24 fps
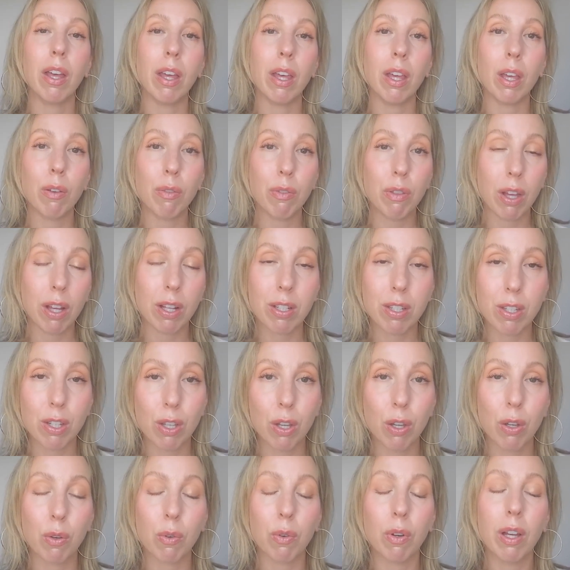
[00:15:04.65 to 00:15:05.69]
If that's
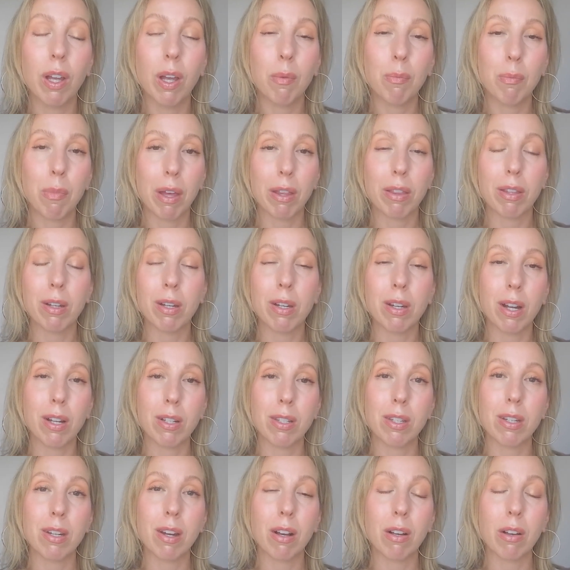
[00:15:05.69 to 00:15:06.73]
you,
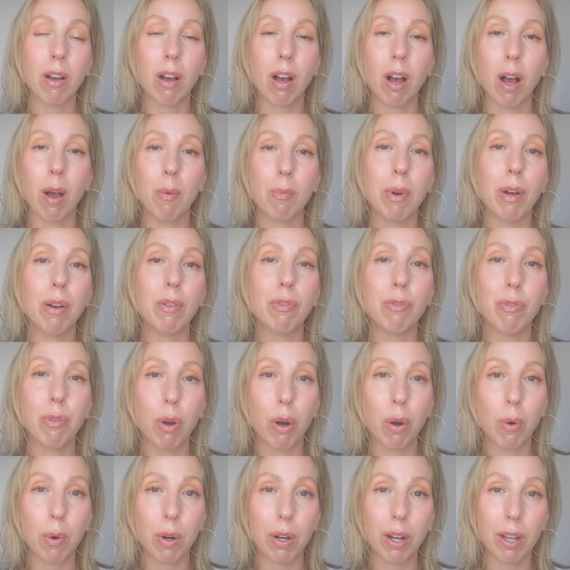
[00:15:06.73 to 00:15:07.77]

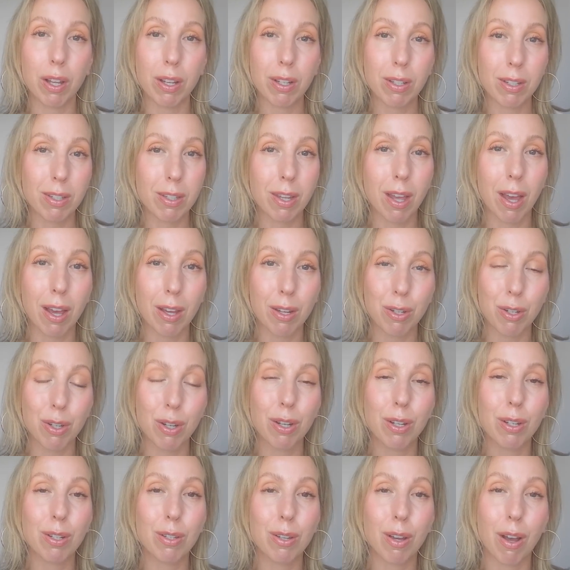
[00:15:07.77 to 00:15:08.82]

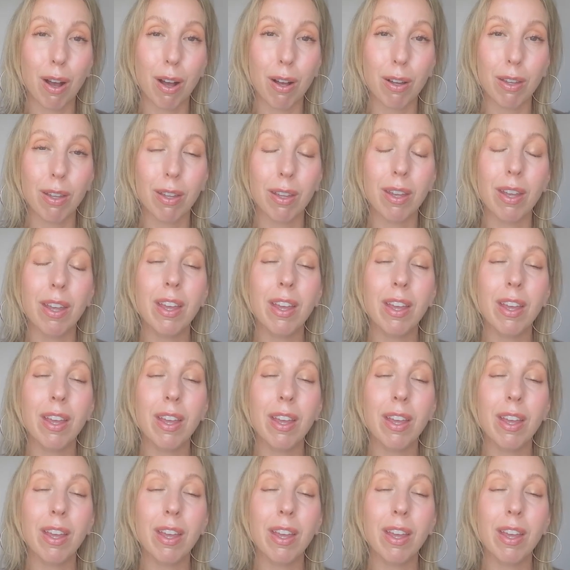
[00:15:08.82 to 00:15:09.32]
BethanyDotson.com/talk.